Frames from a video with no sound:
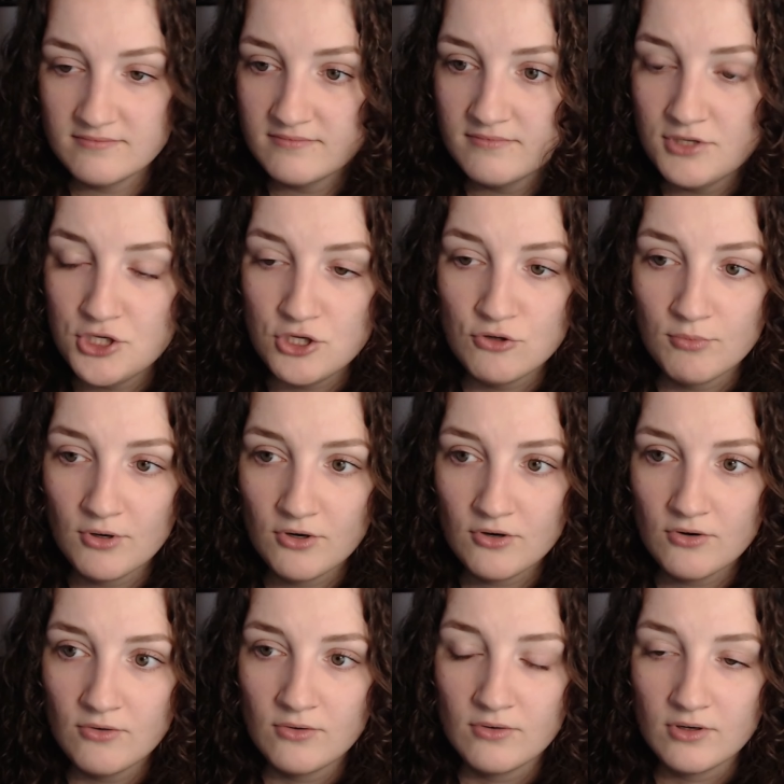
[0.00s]
humor
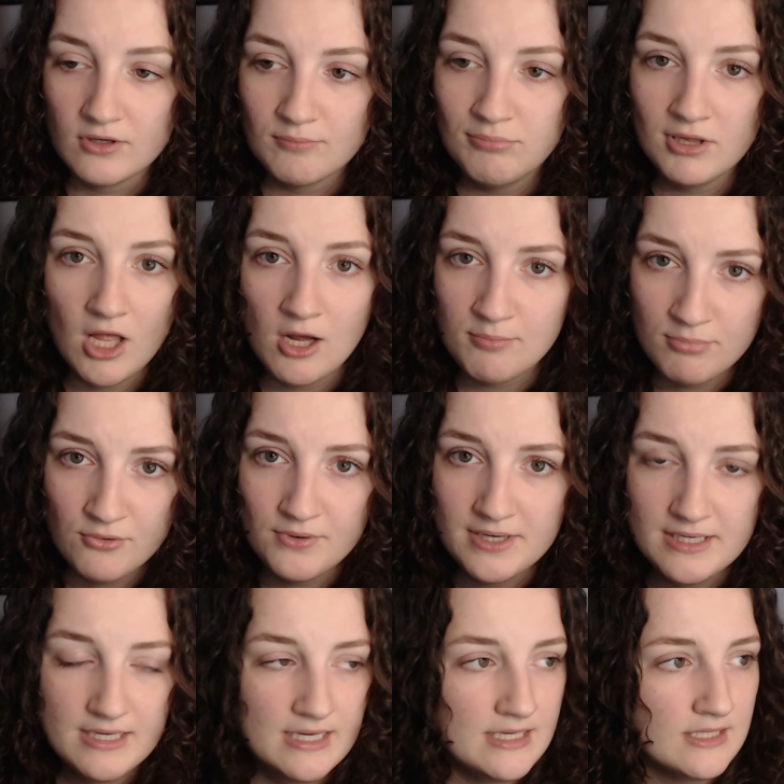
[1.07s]
or plot
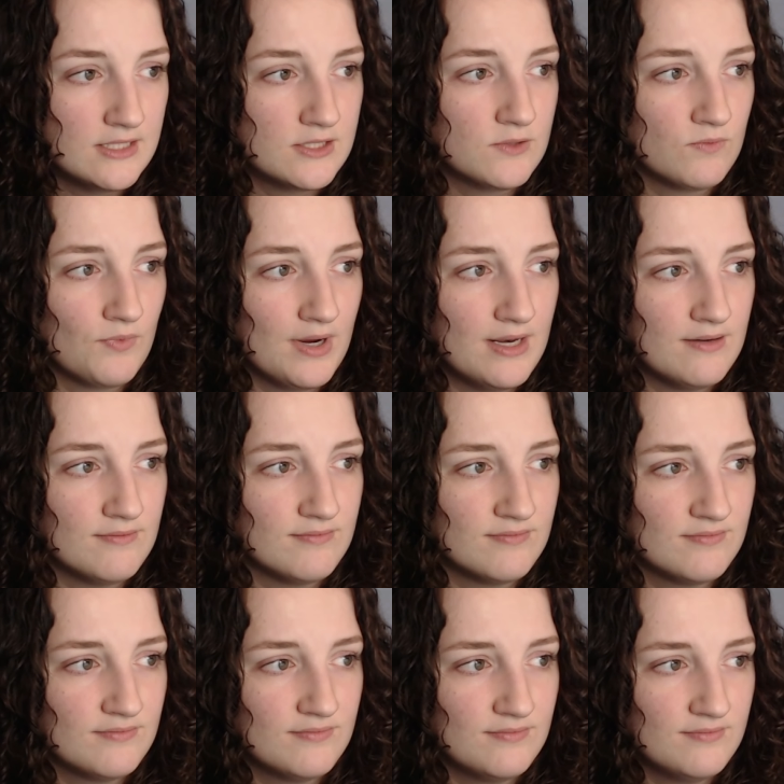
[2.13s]
point, is when
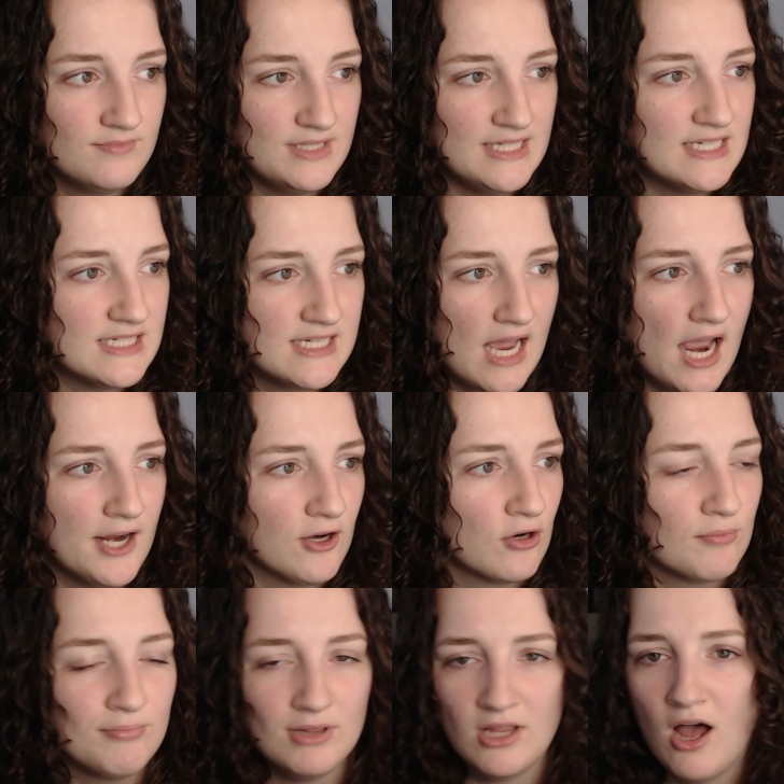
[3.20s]
the entire
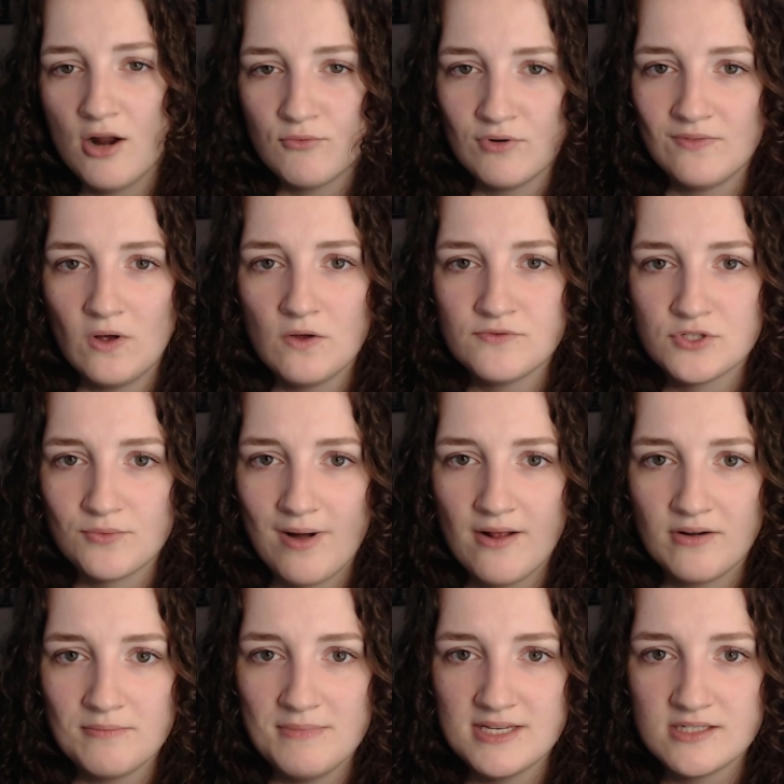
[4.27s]
plot revolves around
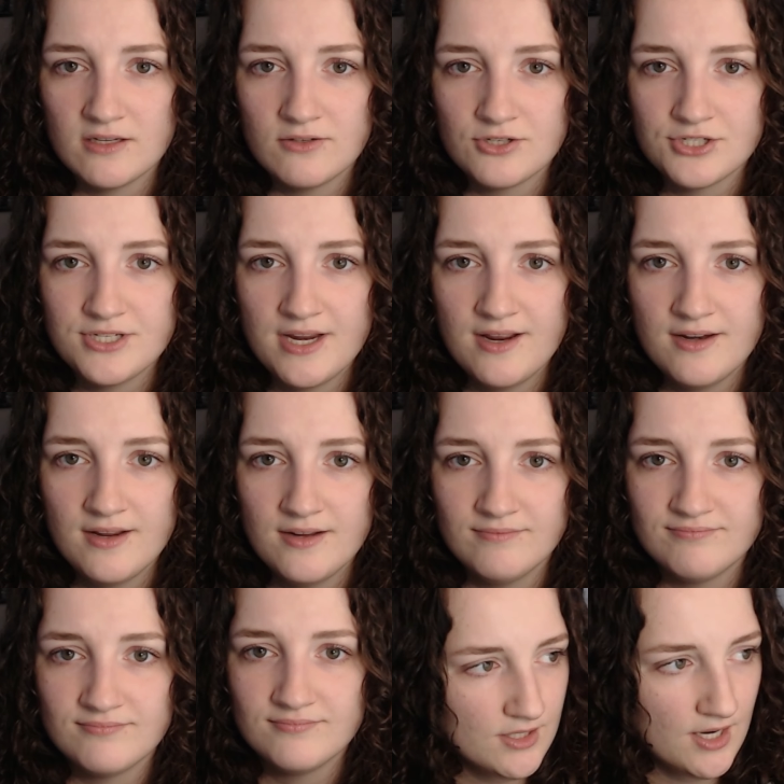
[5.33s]
a
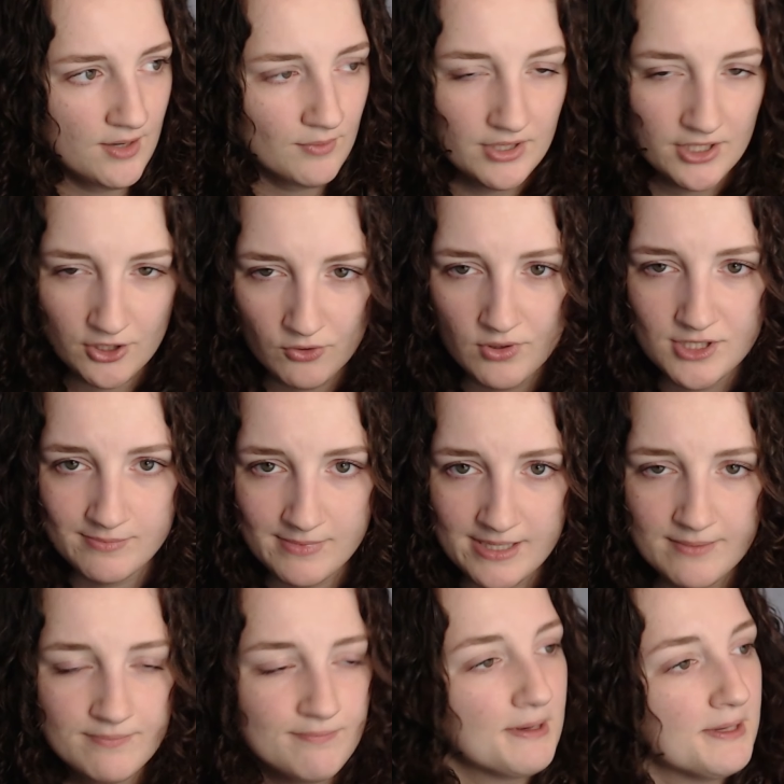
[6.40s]
misunderstanding. It really annoys me,
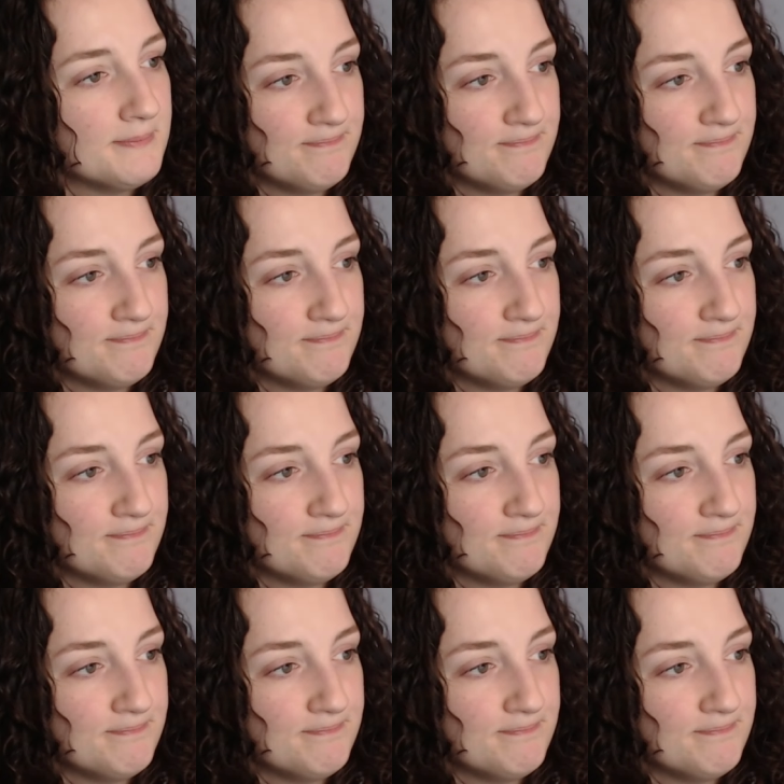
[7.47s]
but